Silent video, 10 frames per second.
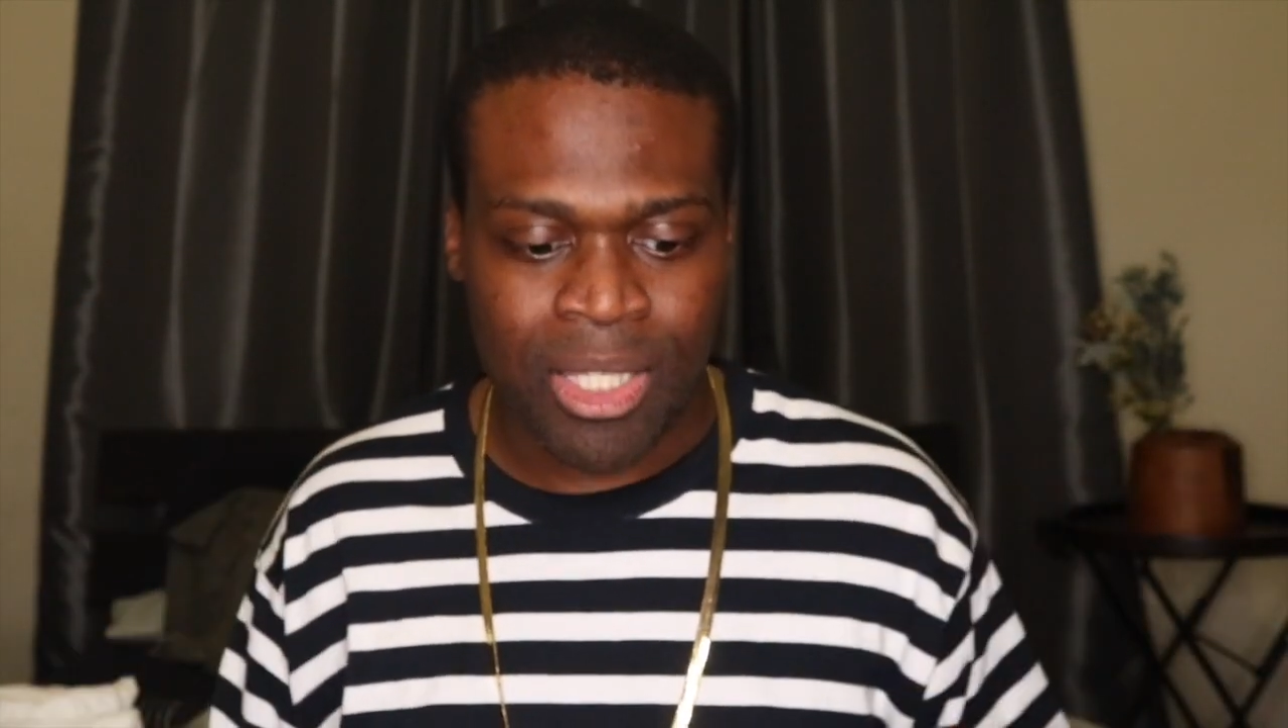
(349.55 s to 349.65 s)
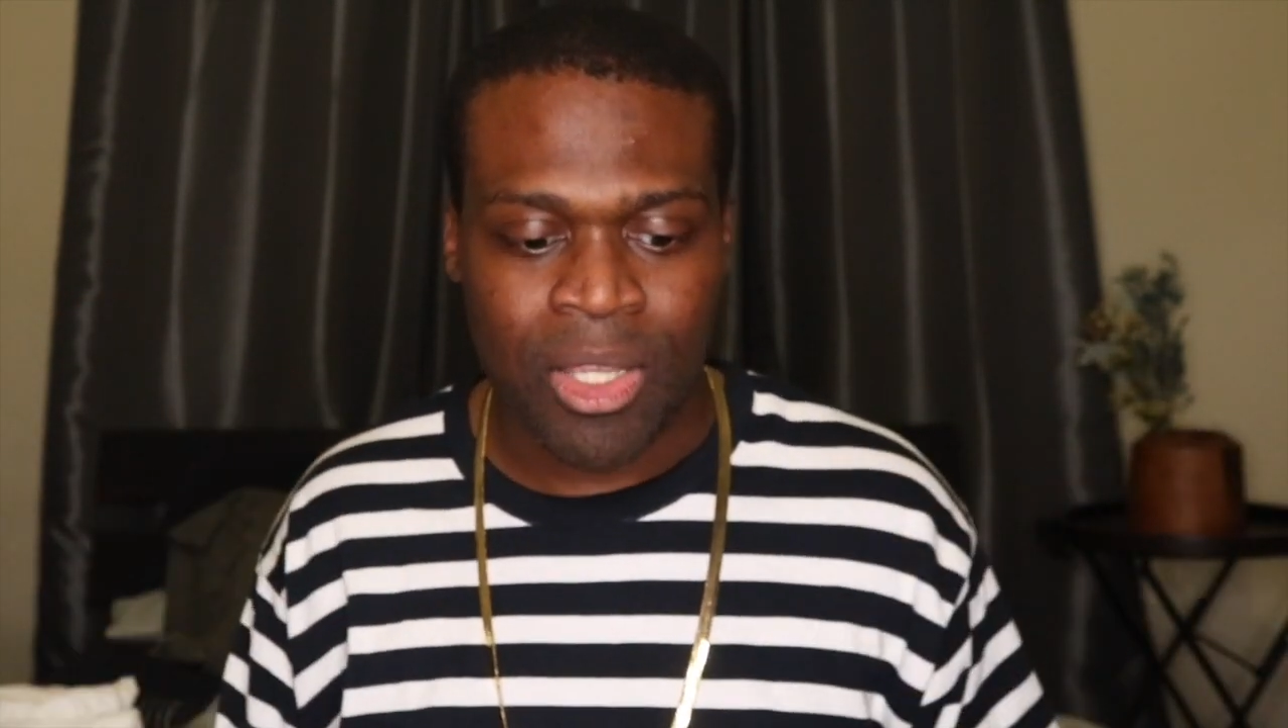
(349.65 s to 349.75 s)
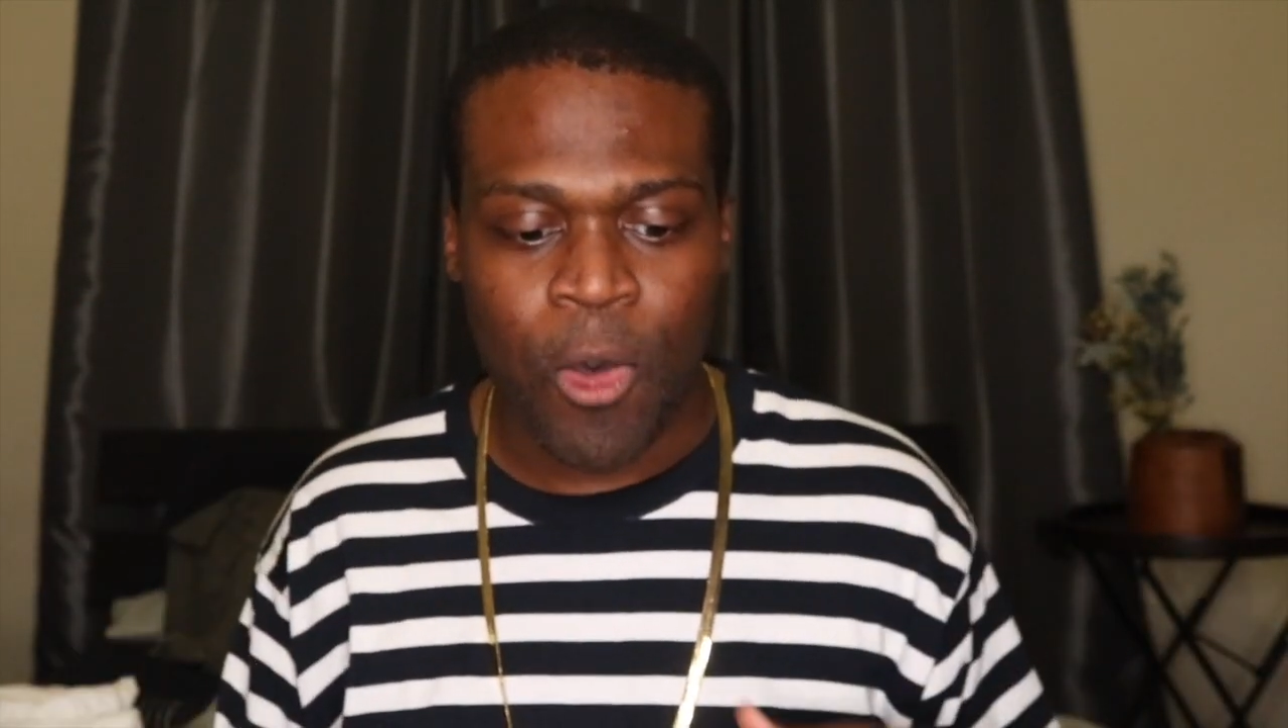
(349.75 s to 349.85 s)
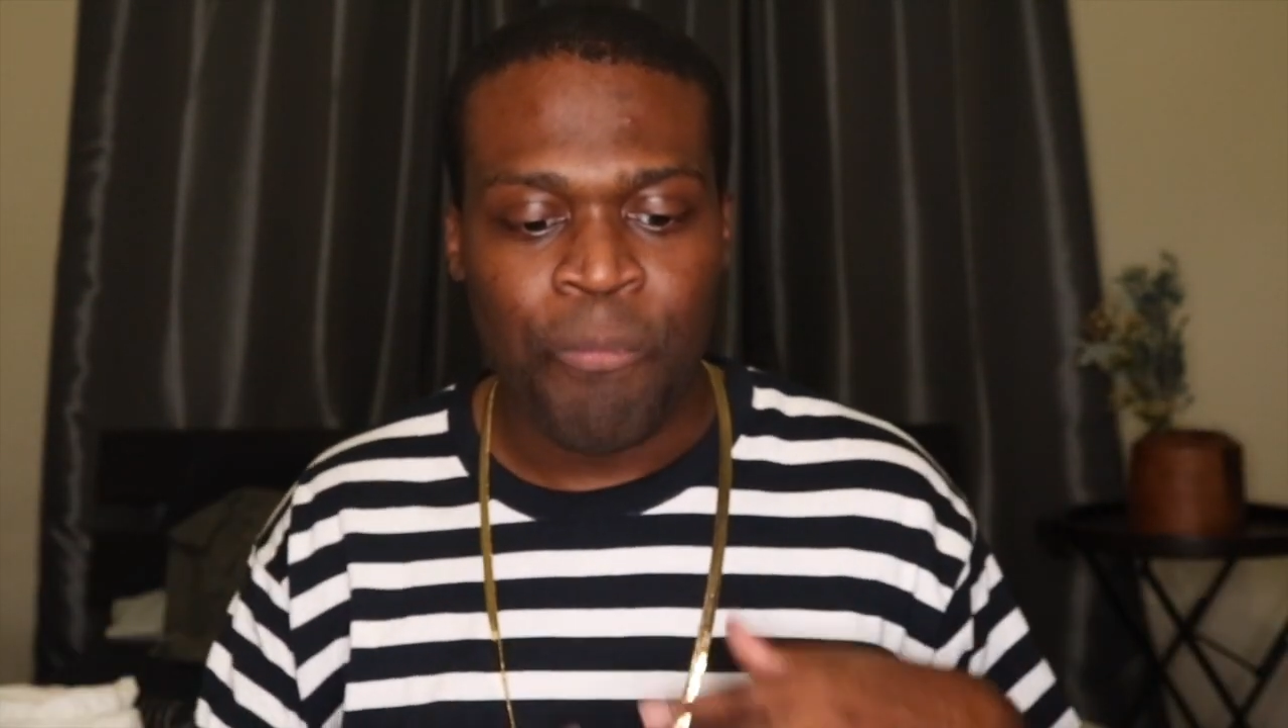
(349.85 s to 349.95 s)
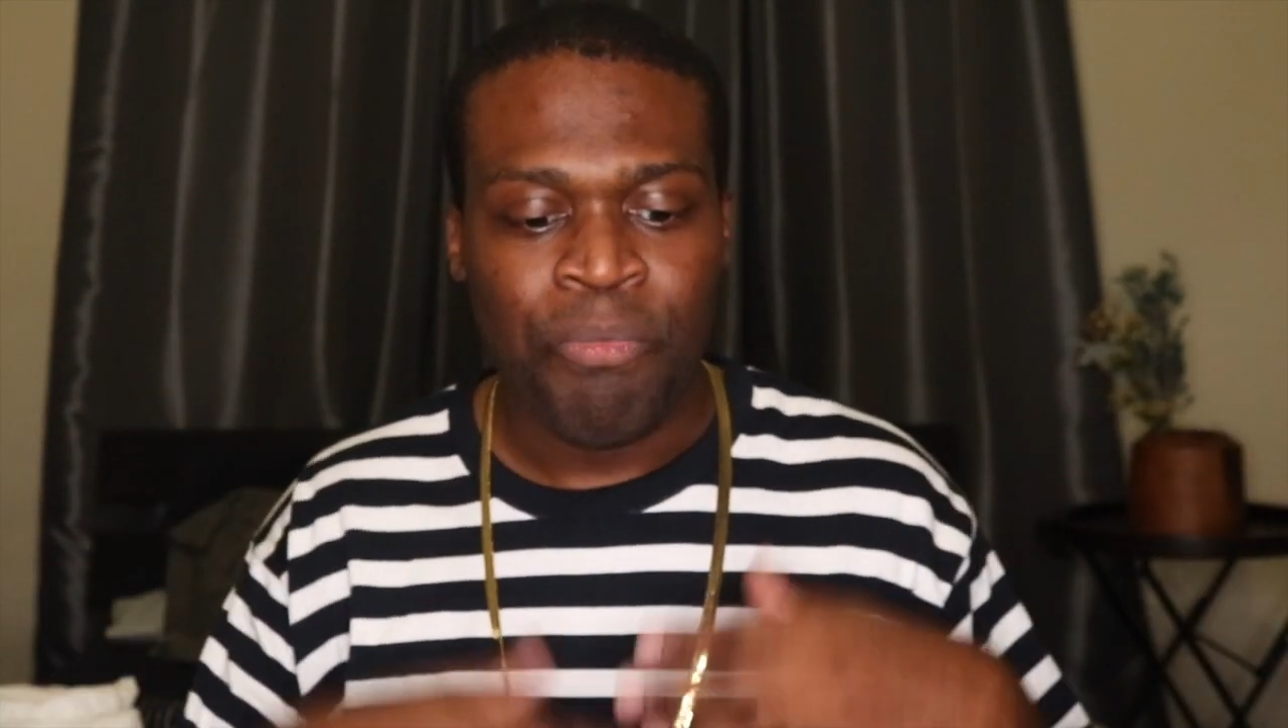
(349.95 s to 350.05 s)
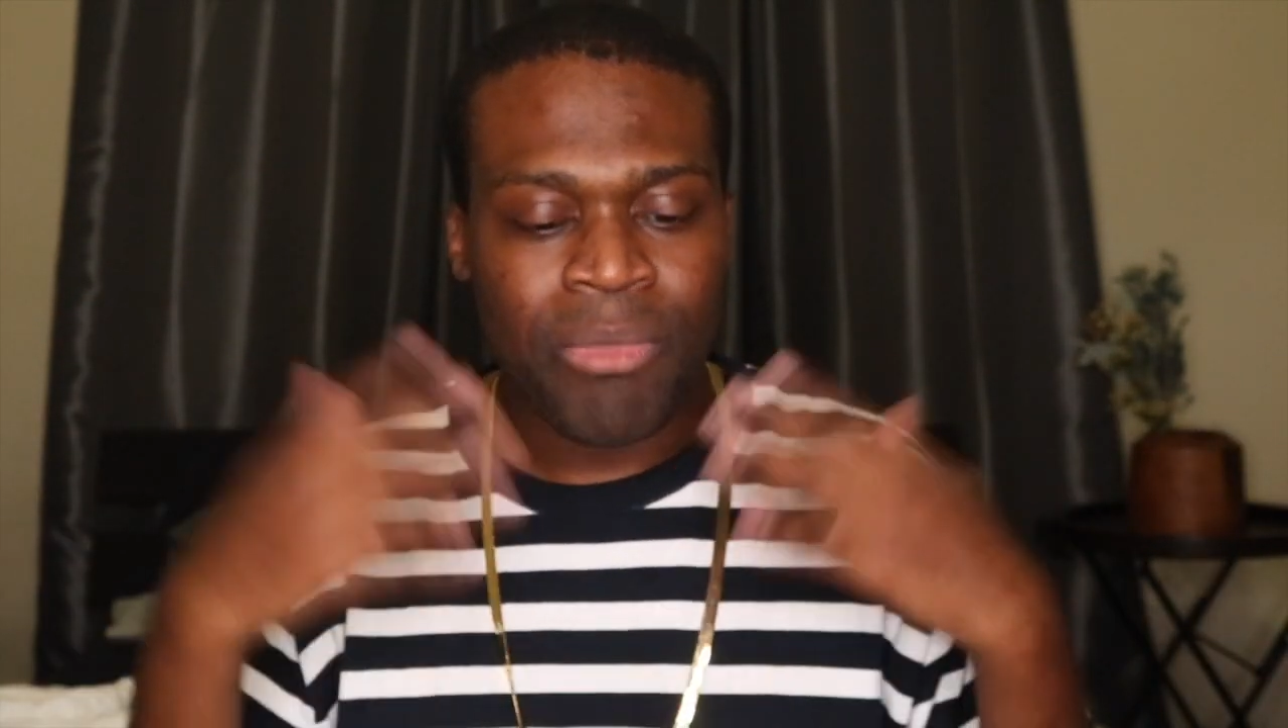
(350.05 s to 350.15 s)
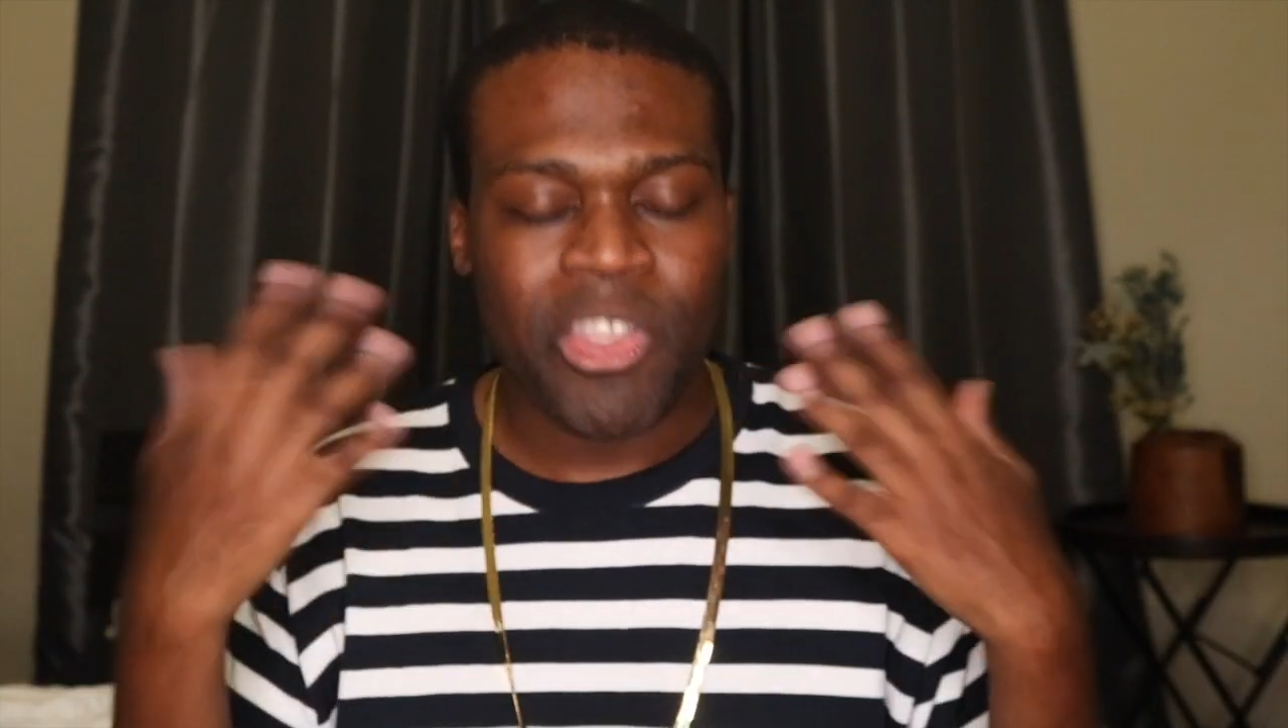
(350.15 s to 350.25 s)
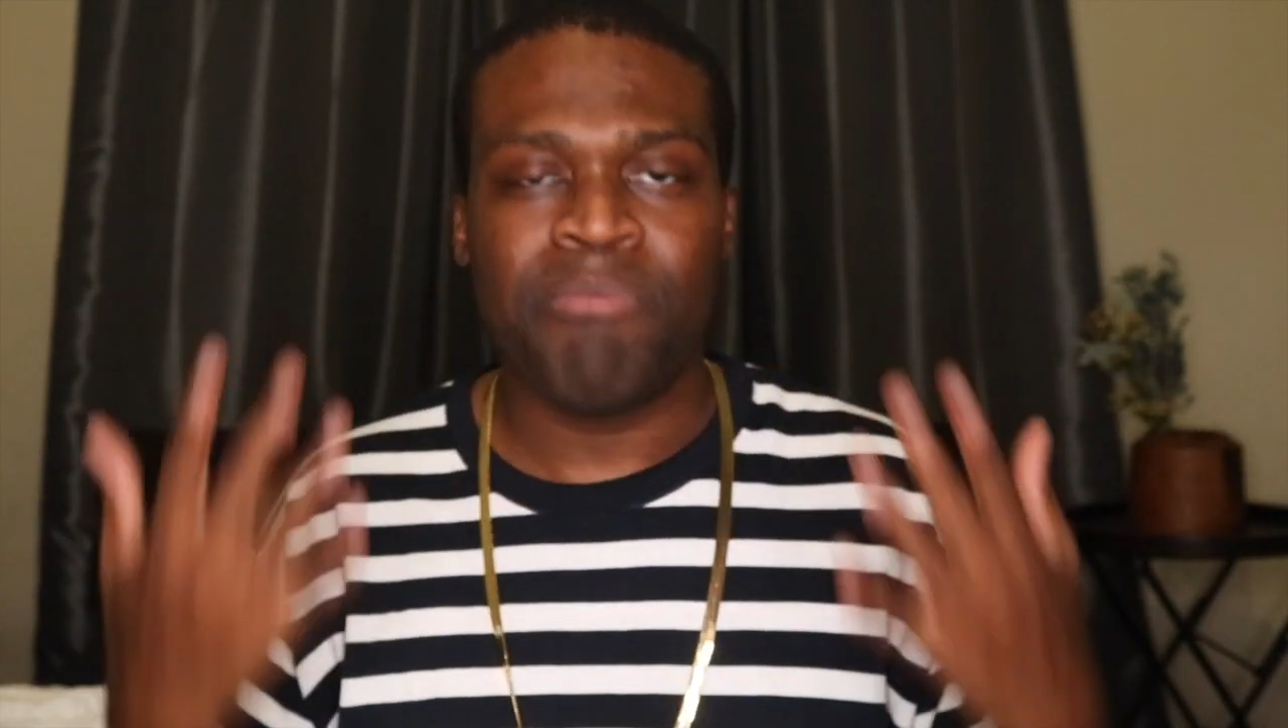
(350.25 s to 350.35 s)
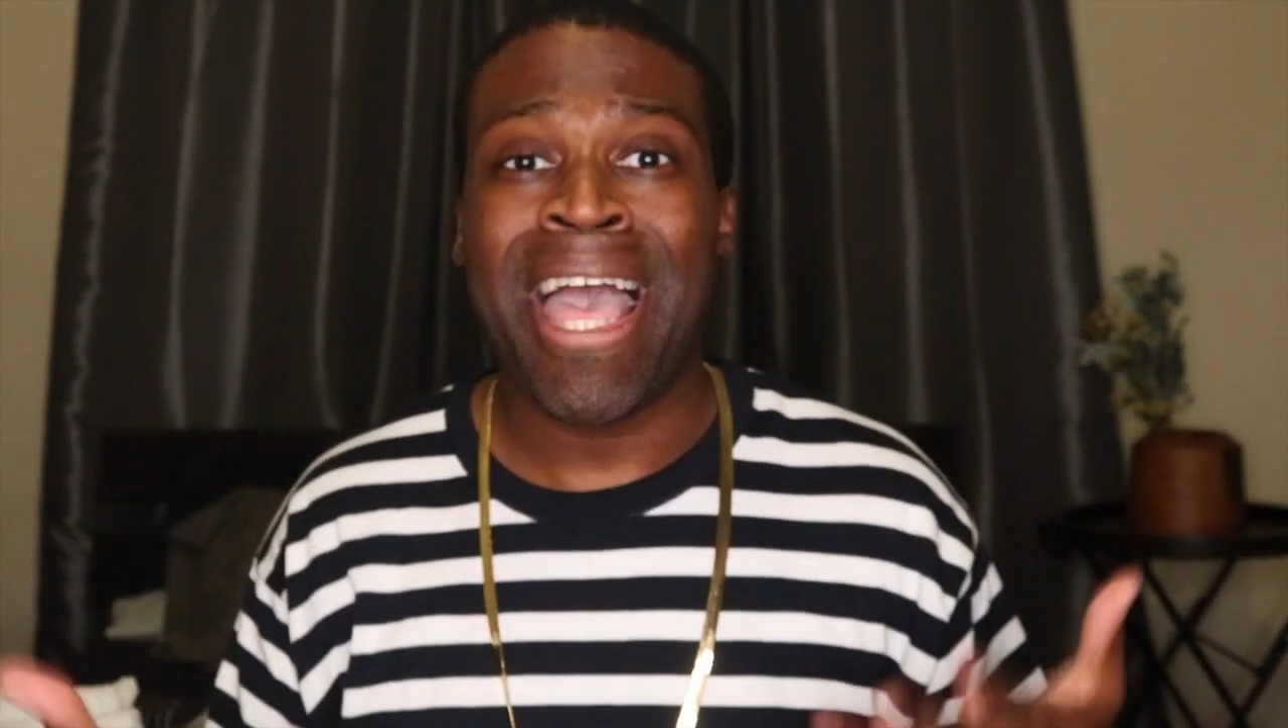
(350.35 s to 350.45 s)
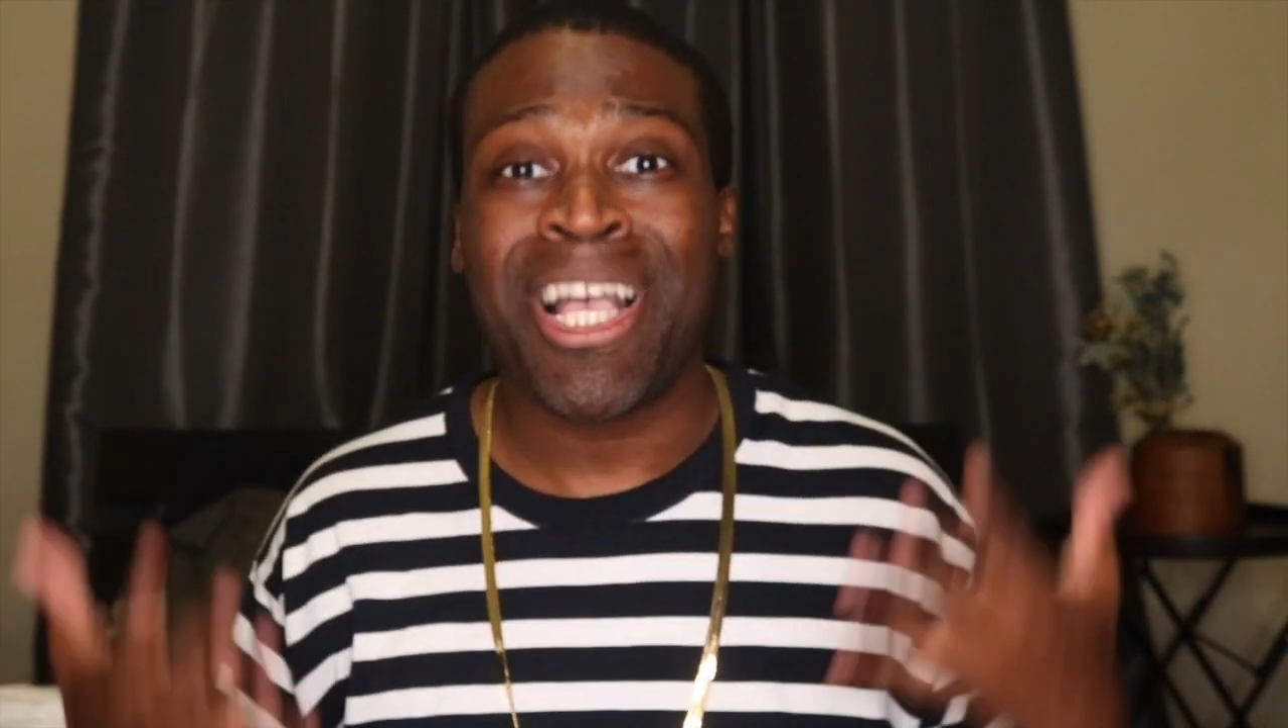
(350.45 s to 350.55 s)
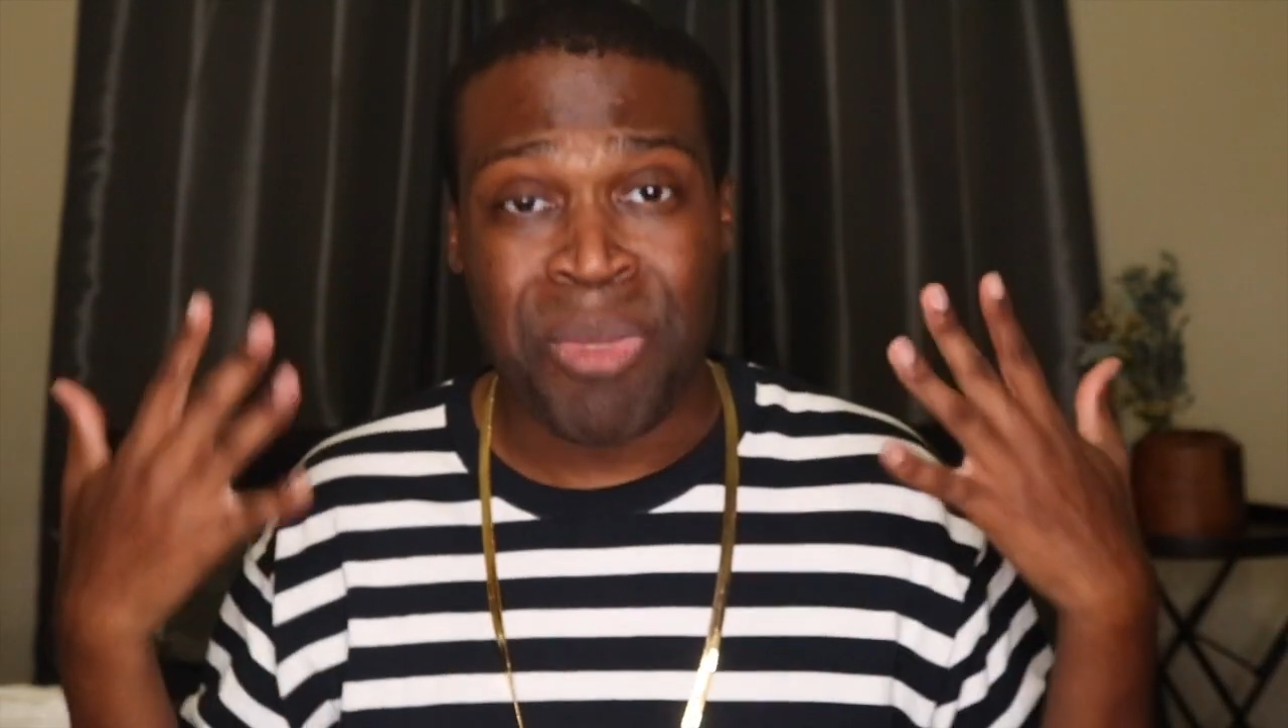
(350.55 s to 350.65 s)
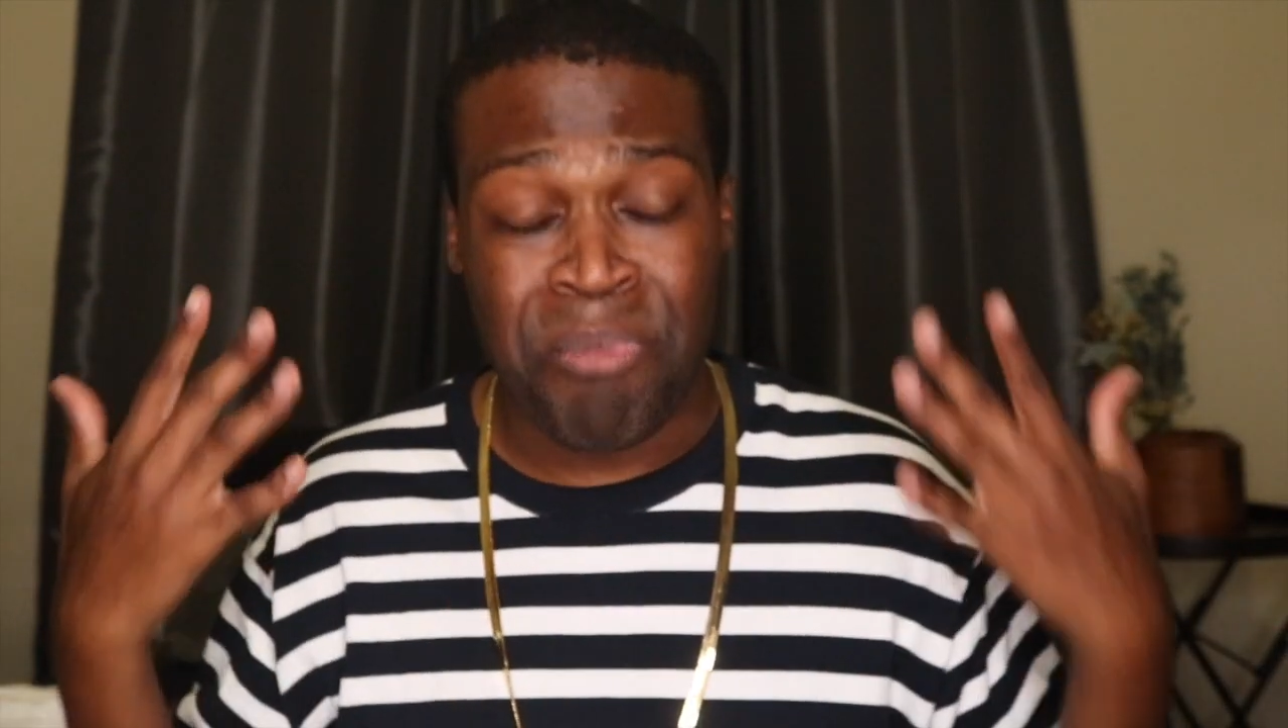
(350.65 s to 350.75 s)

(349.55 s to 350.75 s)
so these bags are